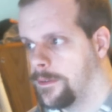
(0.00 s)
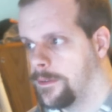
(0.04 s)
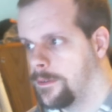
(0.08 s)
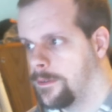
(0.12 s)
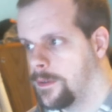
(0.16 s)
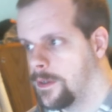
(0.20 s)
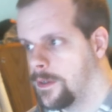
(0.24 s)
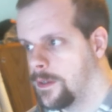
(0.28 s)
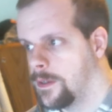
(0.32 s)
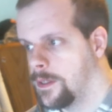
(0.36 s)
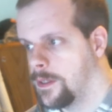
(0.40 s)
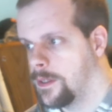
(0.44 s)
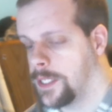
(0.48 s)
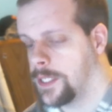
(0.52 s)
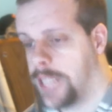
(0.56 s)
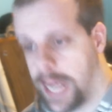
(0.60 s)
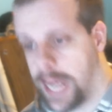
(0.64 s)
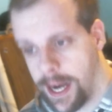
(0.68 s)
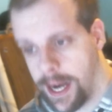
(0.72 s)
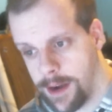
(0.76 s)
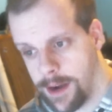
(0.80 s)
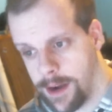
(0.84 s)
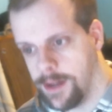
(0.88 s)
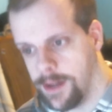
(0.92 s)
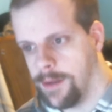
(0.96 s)

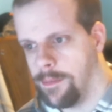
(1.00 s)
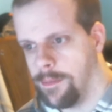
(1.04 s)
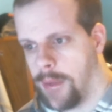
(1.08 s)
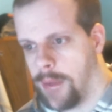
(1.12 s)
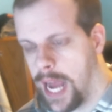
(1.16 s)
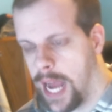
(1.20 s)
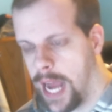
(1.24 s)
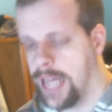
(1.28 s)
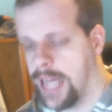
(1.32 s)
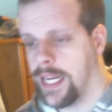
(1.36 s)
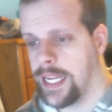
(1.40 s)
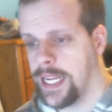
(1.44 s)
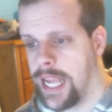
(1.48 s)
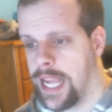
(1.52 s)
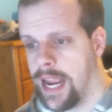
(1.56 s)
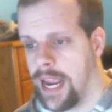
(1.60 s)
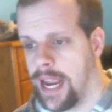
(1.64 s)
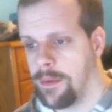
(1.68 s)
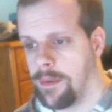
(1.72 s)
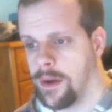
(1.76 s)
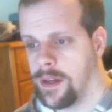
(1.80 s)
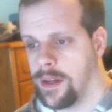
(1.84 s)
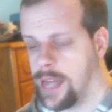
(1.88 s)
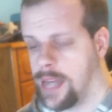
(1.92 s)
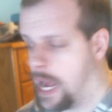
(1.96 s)
scared behind the
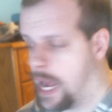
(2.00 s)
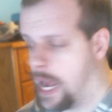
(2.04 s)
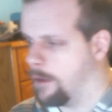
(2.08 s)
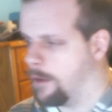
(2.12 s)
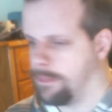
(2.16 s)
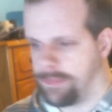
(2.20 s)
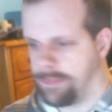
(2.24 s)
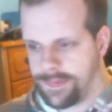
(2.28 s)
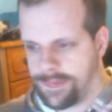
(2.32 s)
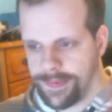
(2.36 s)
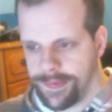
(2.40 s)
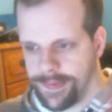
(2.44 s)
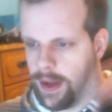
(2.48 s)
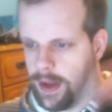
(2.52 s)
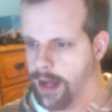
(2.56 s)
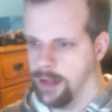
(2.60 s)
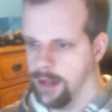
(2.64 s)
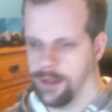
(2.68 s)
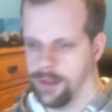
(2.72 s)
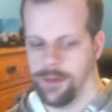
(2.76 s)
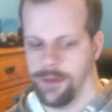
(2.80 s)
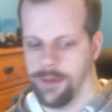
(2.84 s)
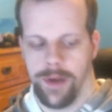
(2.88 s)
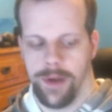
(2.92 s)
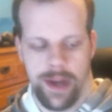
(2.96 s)
camera. Now I'll do
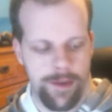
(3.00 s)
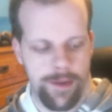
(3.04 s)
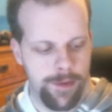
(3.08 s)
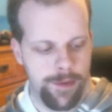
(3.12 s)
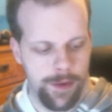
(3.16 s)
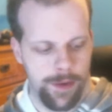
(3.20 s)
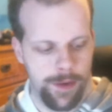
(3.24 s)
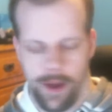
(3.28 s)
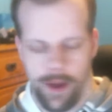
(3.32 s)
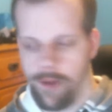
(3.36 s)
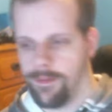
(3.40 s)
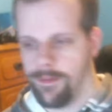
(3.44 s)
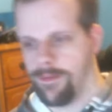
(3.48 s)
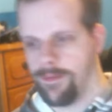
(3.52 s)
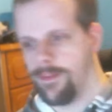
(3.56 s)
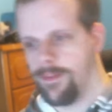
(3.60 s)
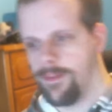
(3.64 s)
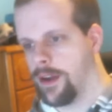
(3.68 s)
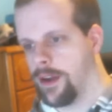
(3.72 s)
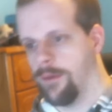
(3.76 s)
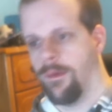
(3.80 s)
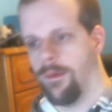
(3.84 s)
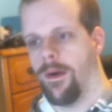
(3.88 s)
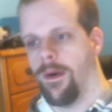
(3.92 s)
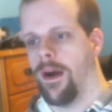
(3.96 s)
whatever I fucking
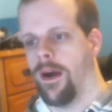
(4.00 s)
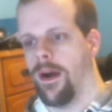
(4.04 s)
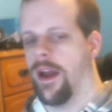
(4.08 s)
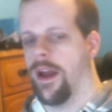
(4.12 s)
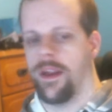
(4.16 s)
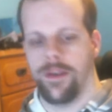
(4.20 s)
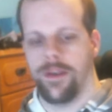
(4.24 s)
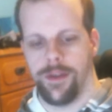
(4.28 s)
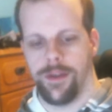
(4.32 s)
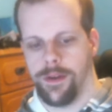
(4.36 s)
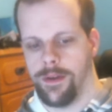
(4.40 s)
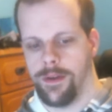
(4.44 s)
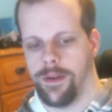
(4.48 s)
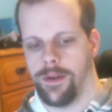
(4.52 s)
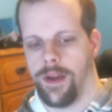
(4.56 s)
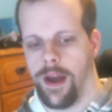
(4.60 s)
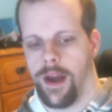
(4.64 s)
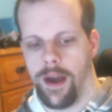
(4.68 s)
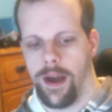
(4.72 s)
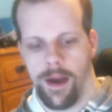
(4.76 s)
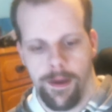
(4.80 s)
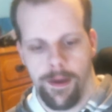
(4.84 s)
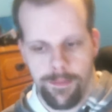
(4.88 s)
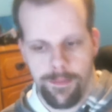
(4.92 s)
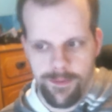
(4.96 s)
want, dude.
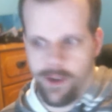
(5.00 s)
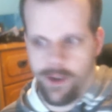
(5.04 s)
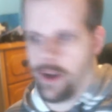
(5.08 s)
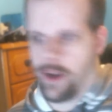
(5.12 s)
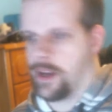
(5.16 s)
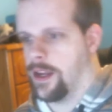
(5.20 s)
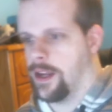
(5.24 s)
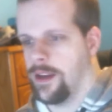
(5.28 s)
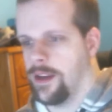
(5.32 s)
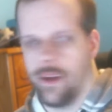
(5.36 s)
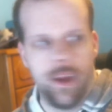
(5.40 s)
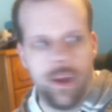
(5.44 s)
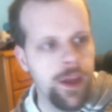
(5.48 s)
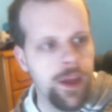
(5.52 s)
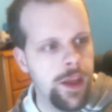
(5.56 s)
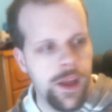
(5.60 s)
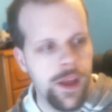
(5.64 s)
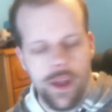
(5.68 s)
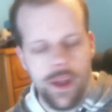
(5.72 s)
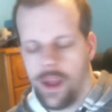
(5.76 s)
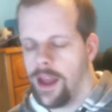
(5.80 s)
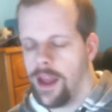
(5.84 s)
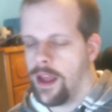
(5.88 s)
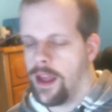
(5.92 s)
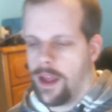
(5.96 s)
I'll fucking
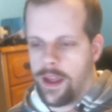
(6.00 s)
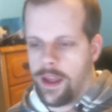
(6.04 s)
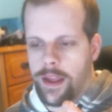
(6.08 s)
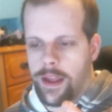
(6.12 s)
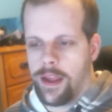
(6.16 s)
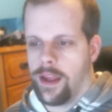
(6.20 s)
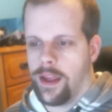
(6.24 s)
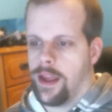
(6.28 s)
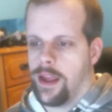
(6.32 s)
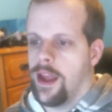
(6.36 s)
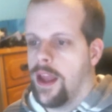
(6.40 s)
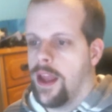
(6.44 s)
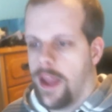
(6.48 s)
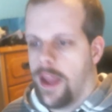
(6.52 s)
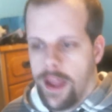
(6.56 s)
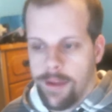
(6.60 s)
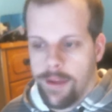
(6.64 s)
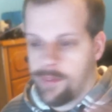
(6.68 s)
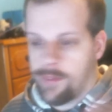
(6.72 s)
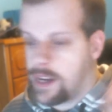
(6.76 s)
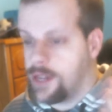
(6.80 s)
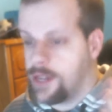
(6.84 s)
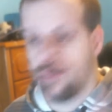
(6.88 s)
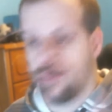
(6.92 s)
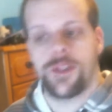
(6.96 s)
if I
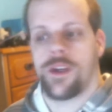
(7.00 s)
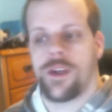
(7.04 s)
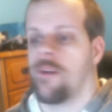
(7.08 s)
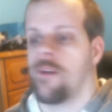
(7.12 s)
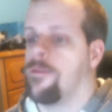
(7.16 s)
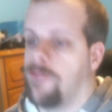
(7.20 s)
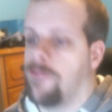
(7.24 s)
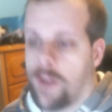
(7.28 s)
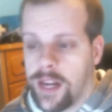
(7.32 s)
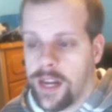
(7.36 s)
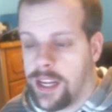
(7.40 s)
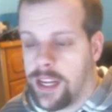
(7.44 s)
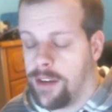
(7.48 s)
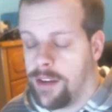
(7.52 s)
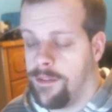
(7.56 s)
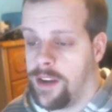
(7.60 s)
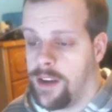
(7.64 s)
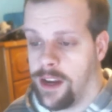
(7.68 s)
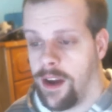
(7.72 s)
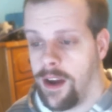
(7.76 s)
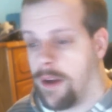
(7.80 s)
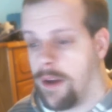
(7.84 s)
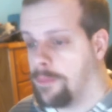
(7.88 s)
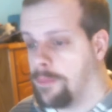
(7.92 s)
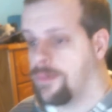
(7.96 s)
do something funny in a video,
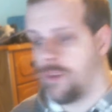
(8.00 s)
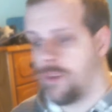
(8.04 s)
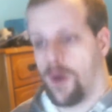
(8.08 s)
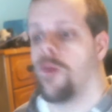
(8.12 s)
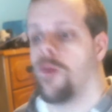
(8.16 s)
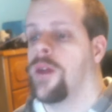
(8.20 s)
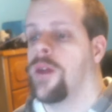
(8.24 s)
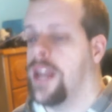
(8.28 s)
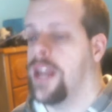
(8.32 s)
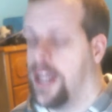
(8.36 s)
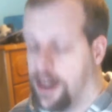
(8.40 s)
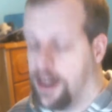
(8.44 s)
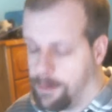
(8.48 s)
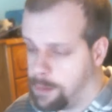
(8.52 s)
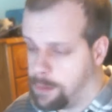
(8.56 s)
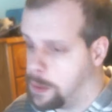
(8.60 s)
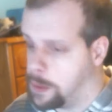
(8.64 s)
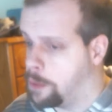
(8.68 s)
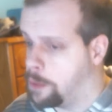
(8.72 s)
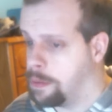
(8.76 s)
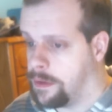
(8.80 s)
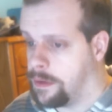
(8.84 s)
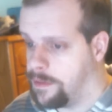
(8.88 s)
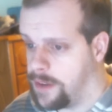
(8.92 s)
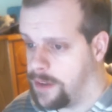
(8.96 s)
I'm throwing it in a
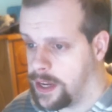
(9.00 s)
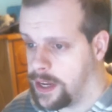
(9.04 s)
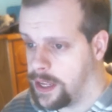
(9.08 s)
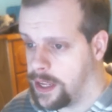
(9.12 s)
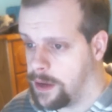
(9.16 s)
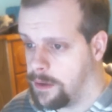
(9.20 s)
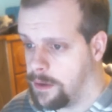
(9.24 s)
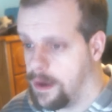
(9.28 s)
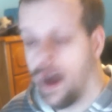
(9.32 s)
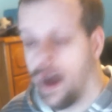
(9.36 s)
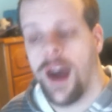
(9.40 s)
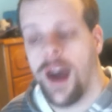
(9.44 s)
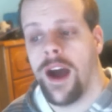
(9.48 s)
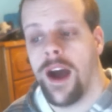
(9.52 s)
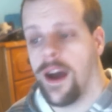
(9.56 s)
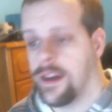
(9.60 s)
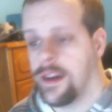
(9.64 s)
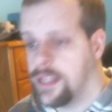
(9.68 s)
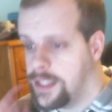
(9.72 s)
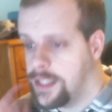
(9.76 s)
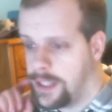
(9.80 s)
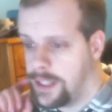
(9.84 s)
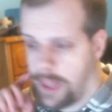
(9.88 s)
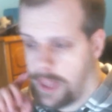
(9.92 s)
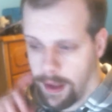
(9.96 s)
blooper video. I'll,
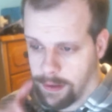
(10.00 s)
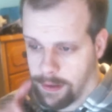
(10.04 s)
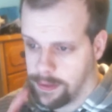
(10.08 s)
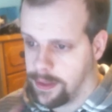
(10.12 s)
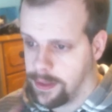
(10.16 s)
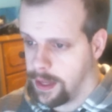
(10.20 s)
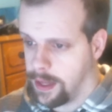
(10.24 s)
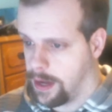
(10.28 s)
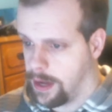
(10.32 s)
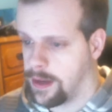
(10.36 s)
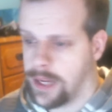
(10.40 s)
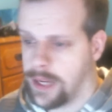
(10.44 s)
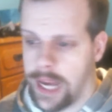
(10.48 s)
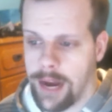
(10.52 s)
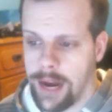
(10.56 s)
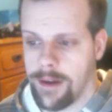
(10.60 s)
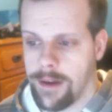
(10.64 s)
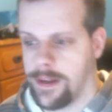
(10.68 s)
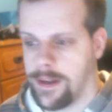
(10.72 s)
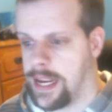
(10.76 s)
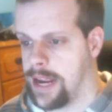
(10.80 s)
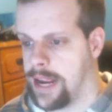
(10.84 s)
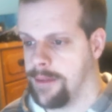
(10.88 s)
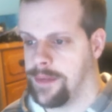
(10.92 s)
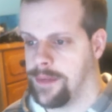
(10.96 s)
I'll, guarantee
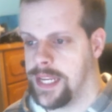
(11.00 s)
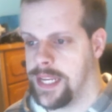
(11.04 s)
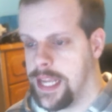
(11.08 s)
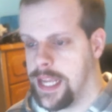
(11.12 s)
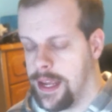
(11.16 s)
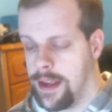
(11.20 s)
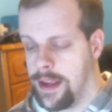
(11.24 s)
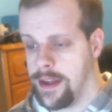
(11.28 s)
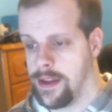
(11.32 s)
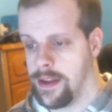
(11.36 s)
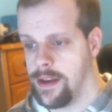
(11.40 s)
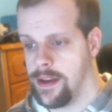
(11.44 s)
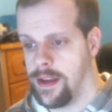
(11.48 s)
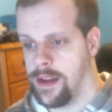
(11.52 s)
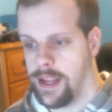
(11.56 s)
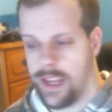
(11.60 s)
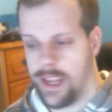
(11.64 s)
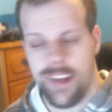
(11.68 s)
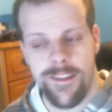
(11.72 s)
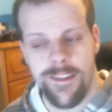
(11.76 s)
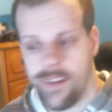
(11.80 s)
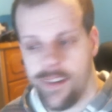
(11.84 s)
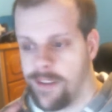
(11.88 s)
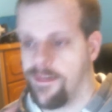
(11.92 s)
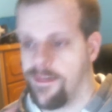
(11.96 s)
I'm it.
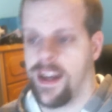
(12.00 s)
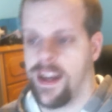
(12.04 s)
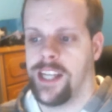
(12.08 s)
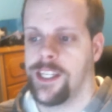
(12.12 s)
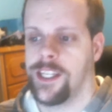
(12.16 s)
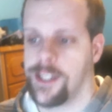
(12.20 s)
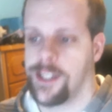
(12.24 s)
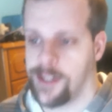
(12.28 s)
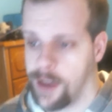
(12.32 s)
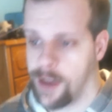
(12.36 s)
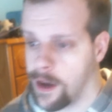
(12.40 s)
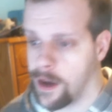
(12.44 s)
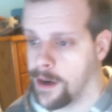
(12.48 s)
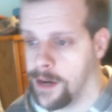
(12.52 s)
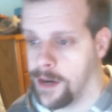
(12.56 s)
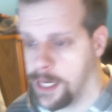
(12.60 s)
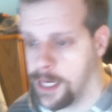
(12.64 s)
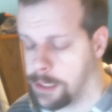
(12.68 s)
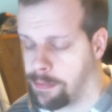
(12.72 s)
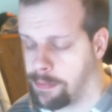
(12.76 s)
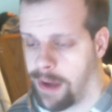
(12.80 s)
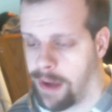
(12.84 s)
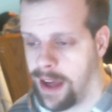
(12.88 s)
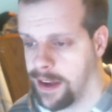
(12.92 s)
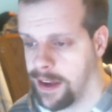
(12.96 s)
Even if I stutter, it's
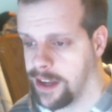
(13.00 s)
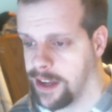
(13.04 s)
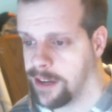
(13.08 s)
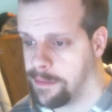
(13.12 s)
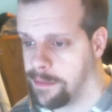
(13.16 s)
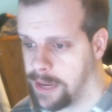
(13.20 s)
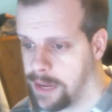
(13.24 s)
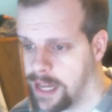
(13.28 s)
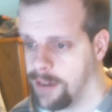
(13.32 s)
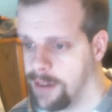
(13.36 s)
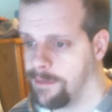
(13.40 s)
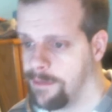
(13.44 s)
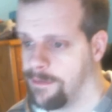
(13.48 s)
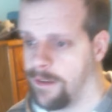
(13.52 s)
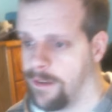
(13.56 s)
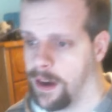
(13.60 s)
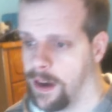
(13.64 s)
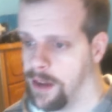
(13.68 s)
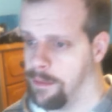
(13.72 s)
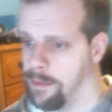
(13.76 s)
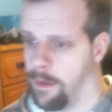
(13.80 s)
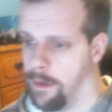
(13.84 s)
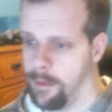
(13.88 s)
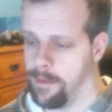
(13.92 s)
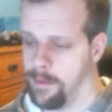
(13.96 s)
probably gonna be in a funny
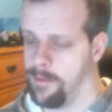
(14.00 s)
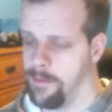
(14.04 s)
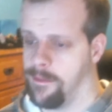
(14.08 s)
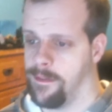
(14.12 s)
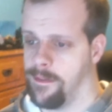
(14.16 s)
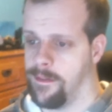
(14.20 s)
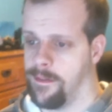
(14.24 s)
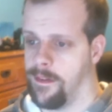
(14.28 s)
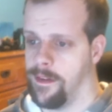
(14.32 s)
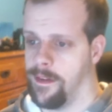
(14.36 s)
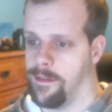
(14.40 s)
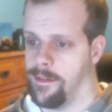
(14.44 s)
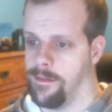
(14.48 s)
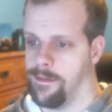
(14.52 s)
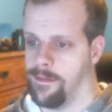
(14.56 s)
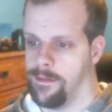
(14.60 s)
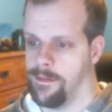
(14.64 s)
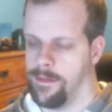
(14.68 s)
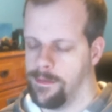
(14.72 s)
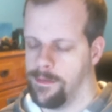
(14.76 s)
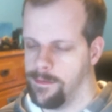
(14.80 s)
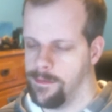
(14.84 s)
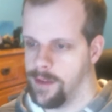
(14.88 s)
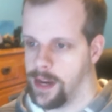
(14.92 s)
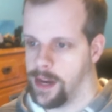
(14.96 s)
moment
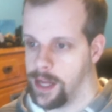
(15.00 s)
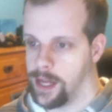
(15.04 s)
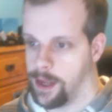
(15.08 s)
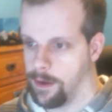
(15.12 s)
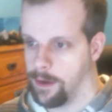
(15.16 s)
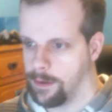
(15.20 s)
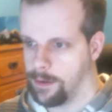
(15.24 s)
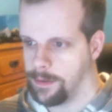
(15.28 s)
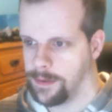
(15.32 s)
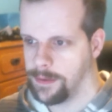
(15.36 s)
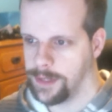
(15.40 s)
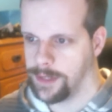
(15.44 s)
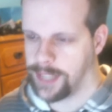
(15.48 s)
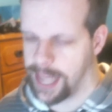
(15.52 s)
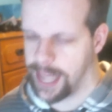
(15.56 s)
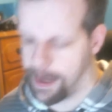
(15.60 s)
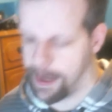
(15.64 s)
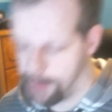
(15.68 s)
video. Damn it.